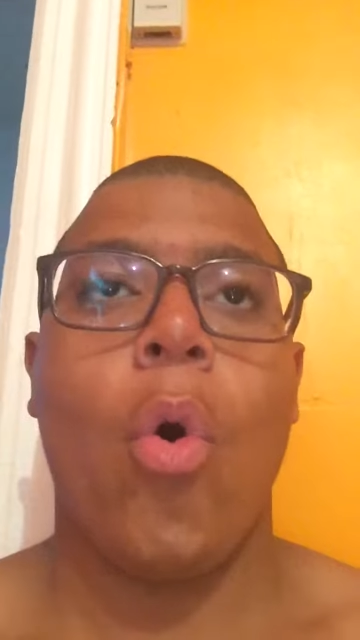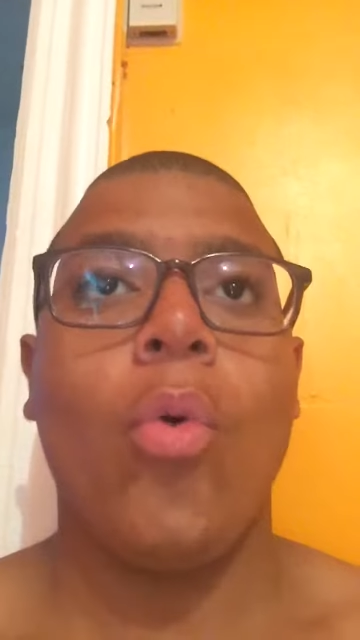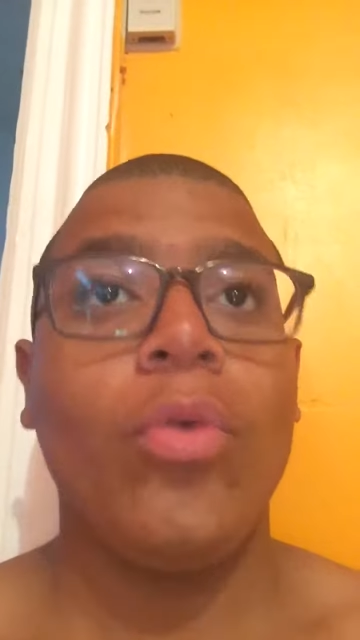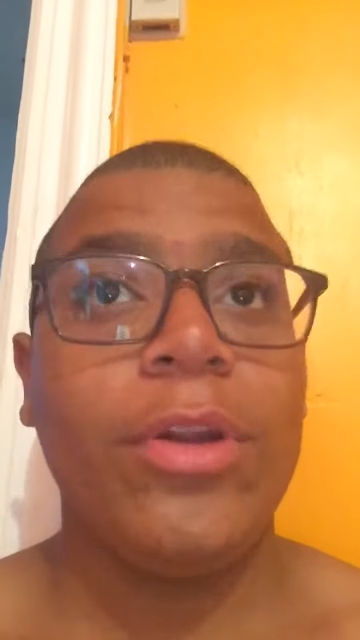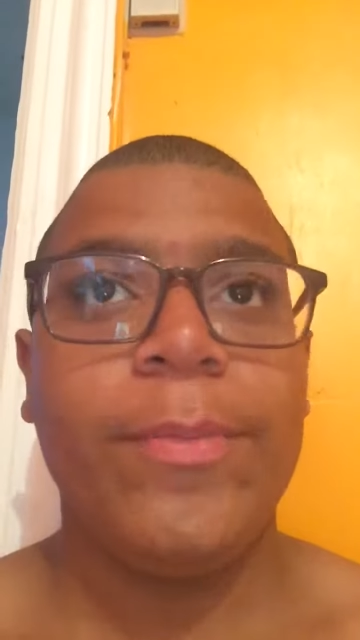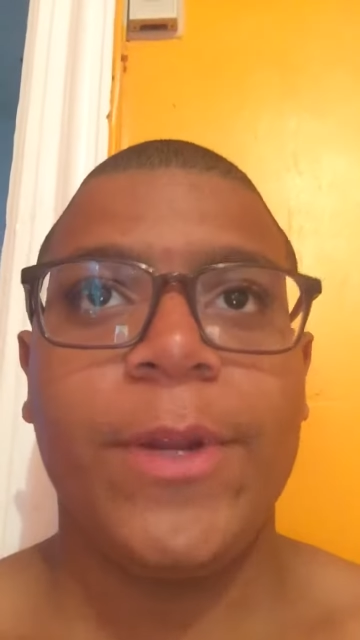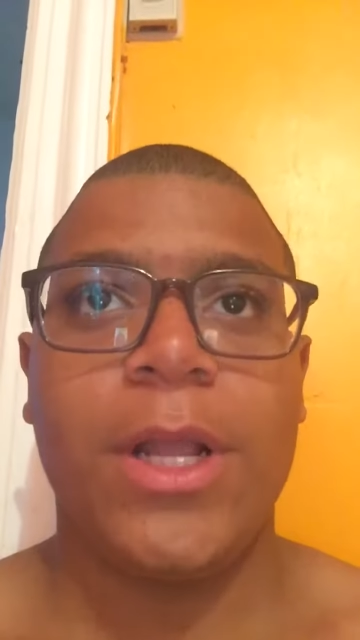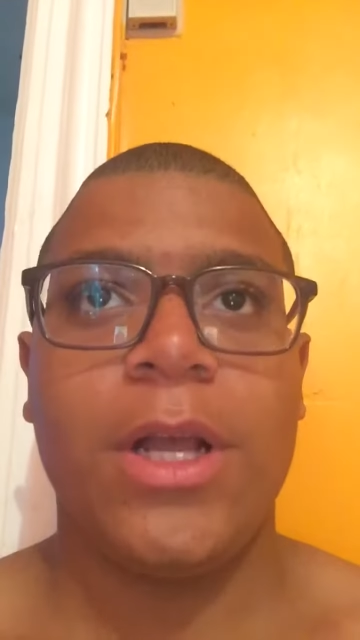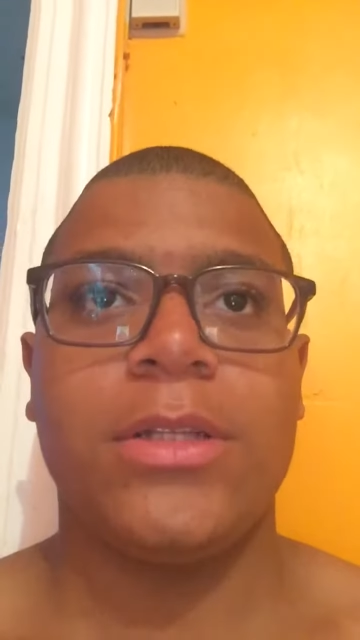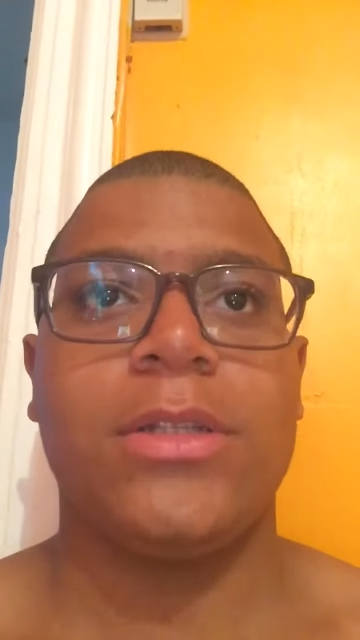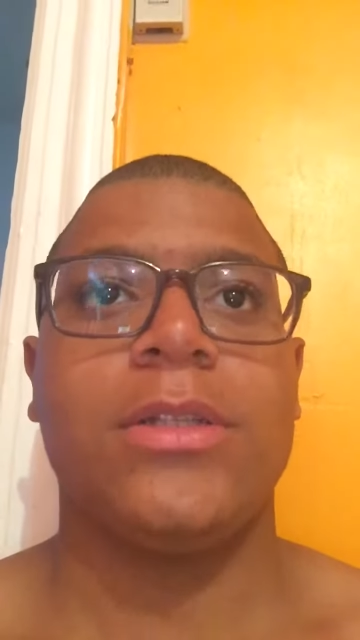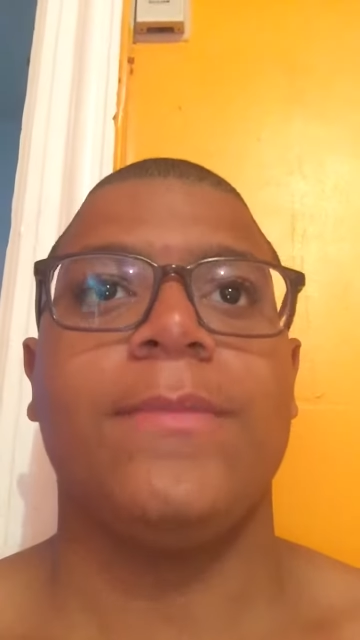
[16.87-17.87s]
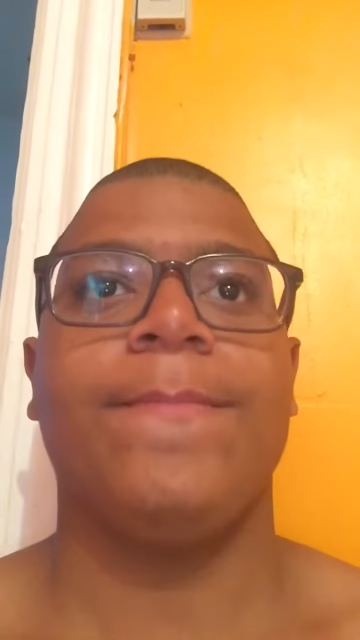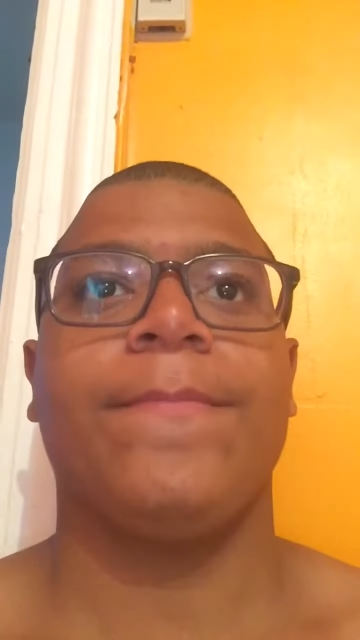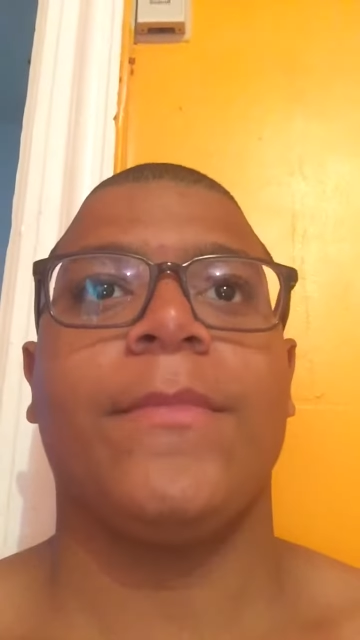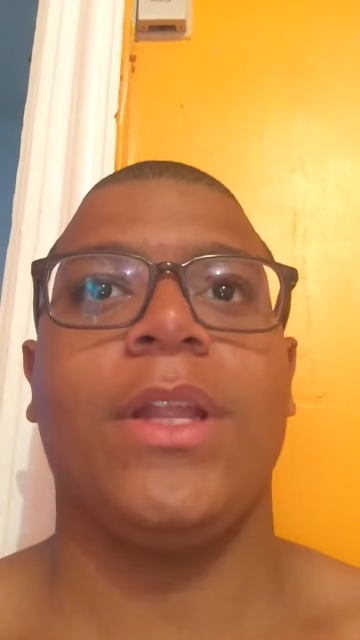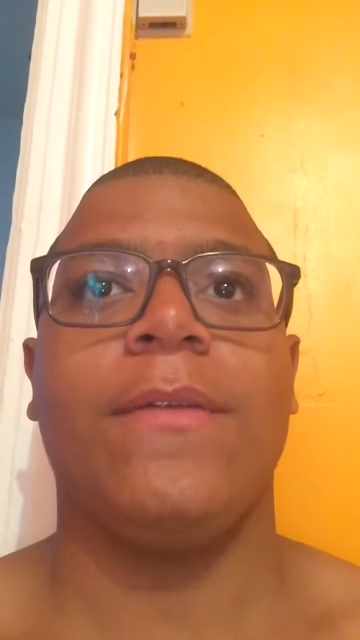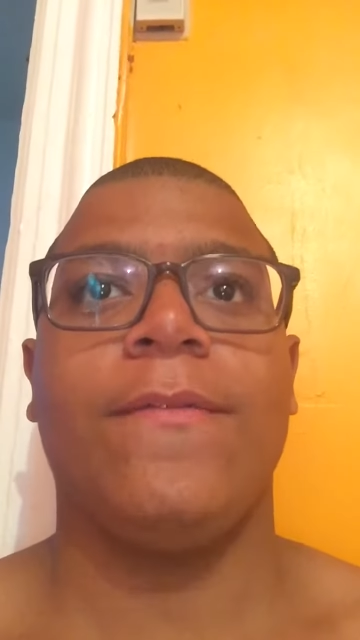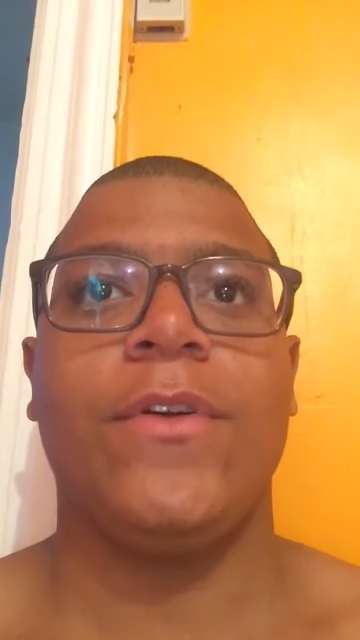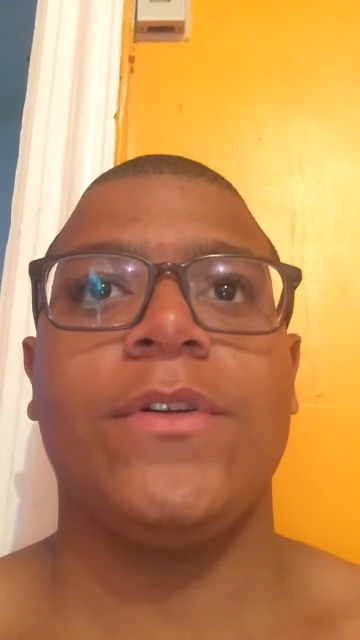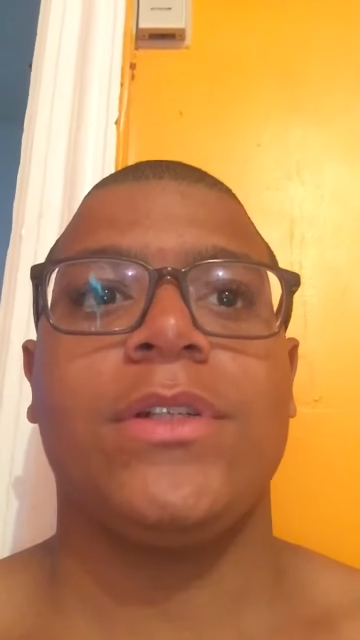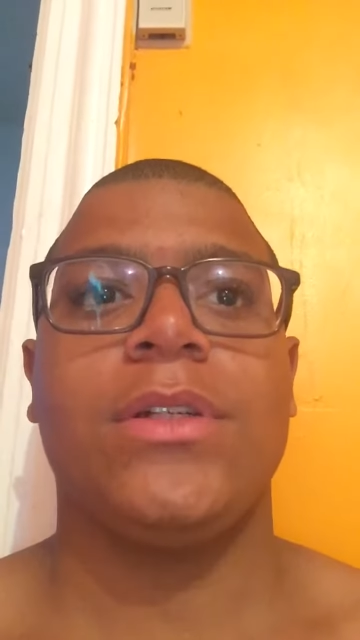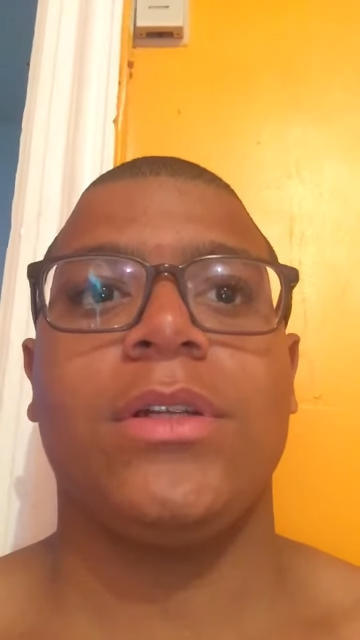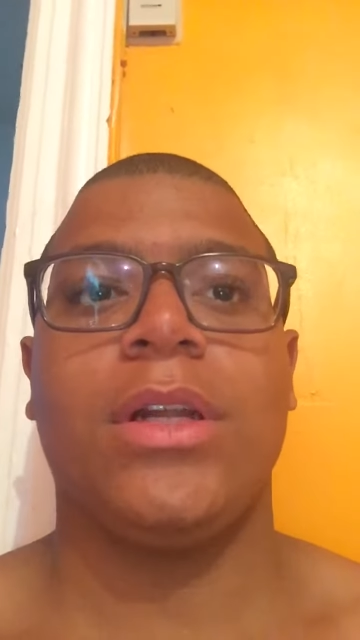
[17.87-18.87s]
only because
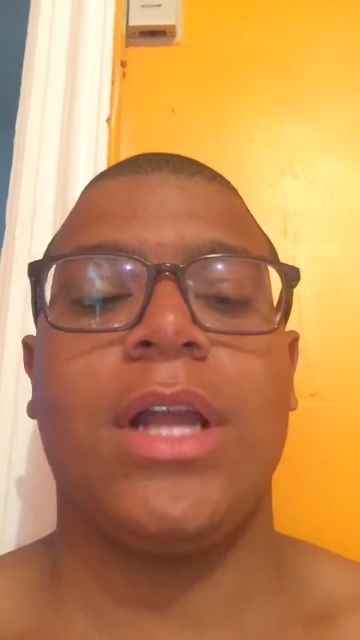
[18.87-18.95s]
first